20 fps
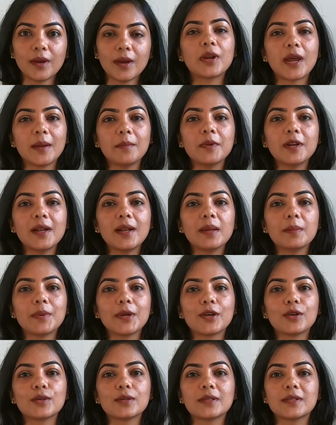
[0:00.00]
Primarily
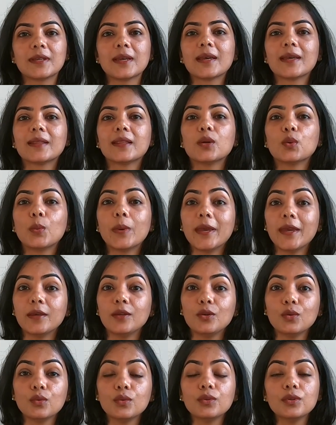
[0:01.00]
because the way
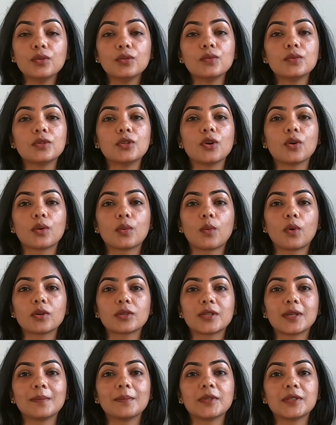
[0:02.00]
you use your
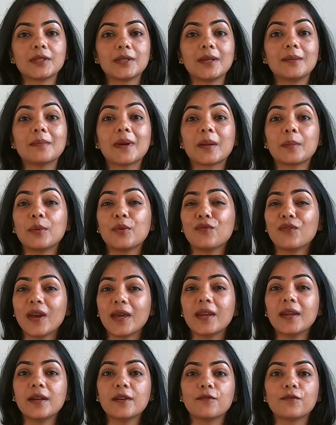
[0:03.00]
washing machine might be
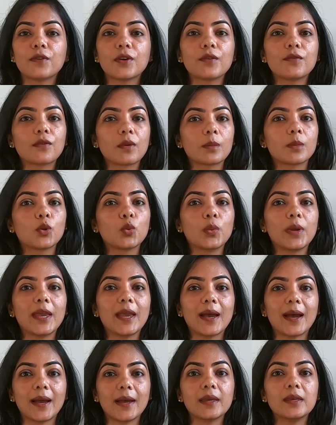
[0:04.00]
very different from the
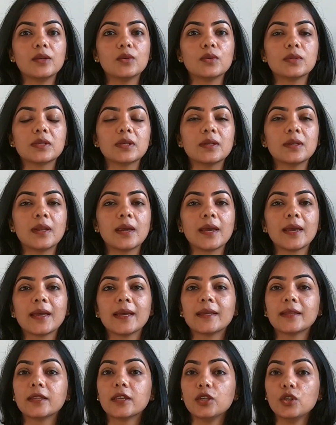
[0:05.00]
way I use it.
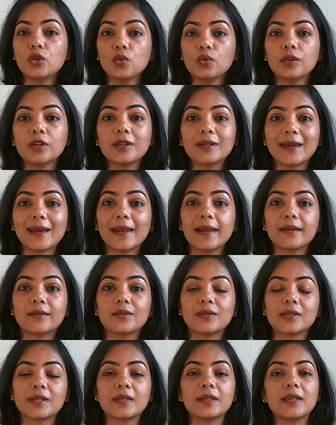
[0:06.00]
The unit
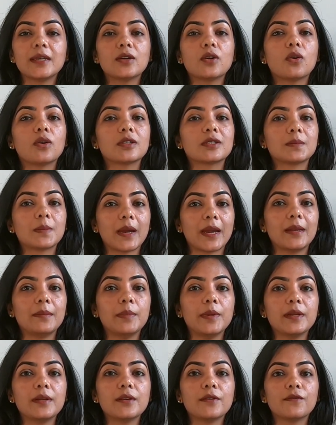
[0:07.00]
electricity cost
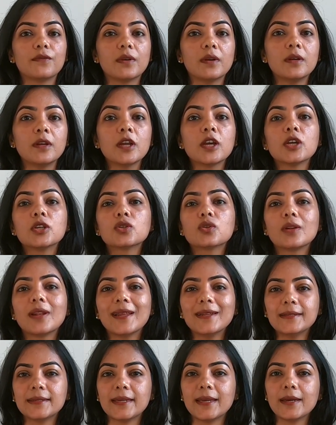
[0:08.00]
might be different. So
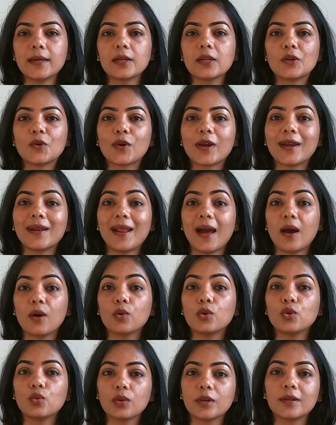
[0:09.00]
let's take a look at
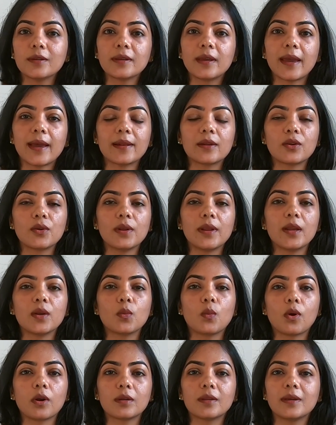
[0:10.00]
how you can
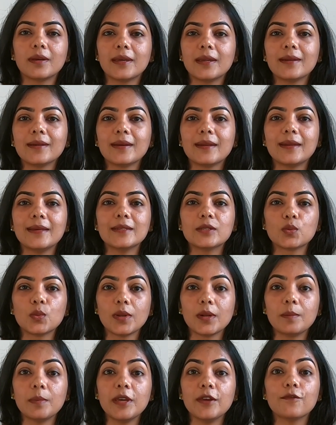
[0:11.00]
calculate what the increase
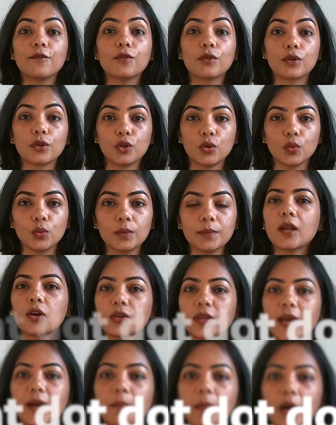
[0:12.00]
will be for you. Now,
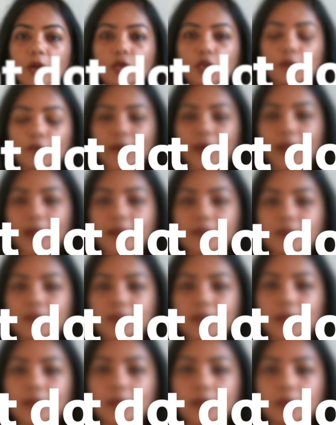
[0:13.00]
the amount of
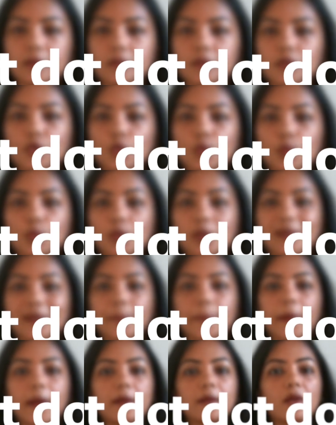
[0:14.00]
electricity consumed will
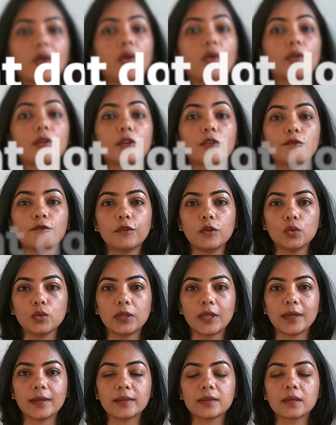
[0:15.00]
depend on a few
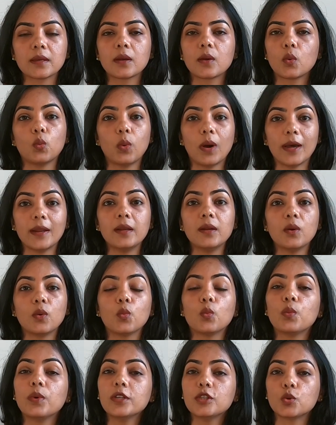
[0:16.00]
things.
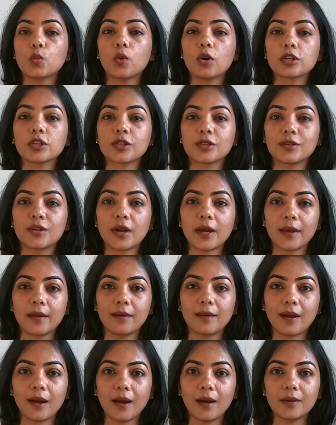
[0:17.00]
One, which washer
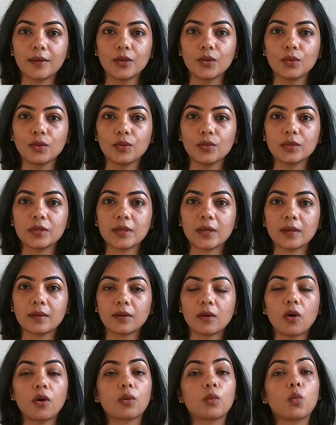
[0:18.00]
dryer are you using,
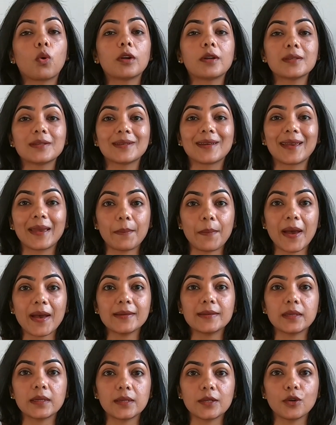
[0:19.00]
or what is the
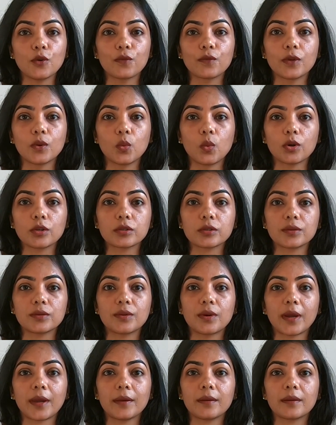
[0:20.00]
capacity of the washer
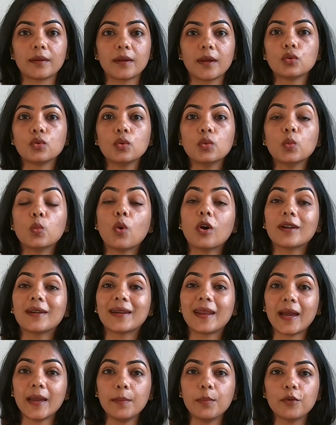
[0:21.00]
dryer? Two,
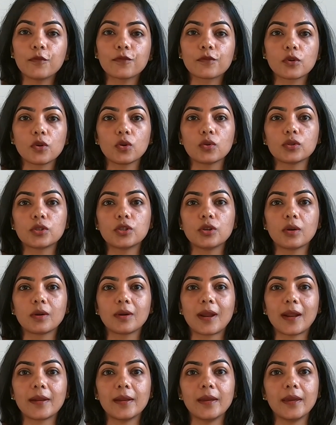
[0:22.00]
what type of clothes
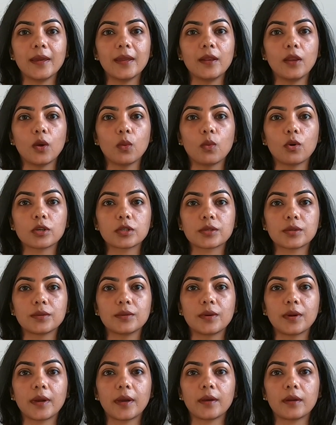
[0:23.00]
you're running in your washer
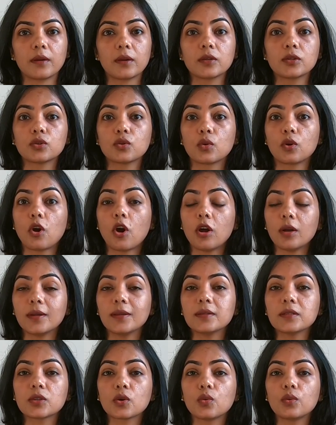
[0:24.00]
dryer. So
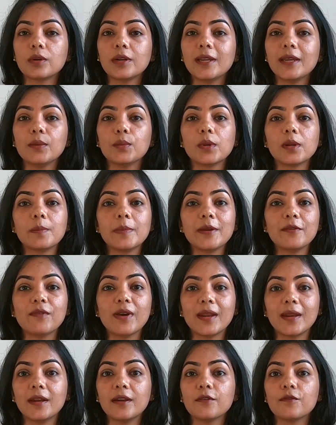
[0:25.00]
cottons only will be
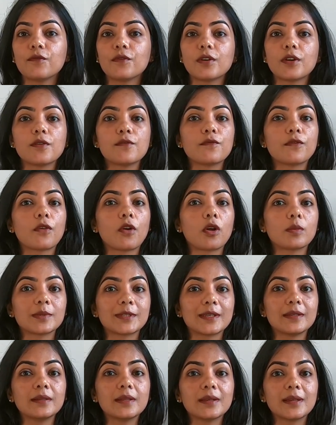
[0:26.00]
very different from
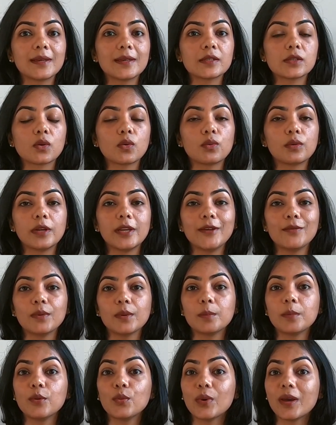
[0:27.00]
synthetics only
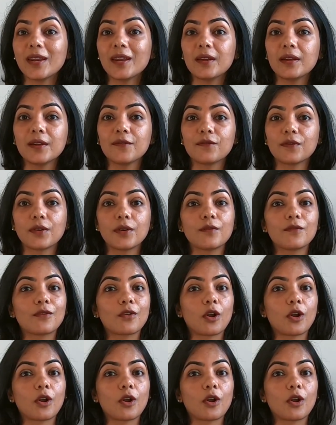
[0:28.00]
will be very different